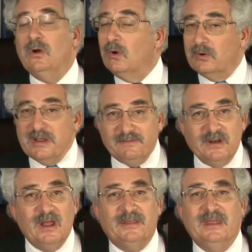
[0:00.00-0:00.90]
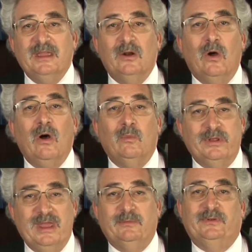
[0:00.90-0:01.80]
or even nothing at all
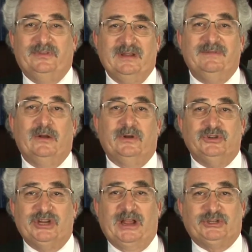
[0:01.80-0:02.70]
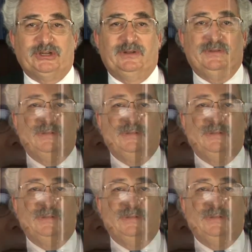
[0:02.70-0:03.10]
when they receive their injections.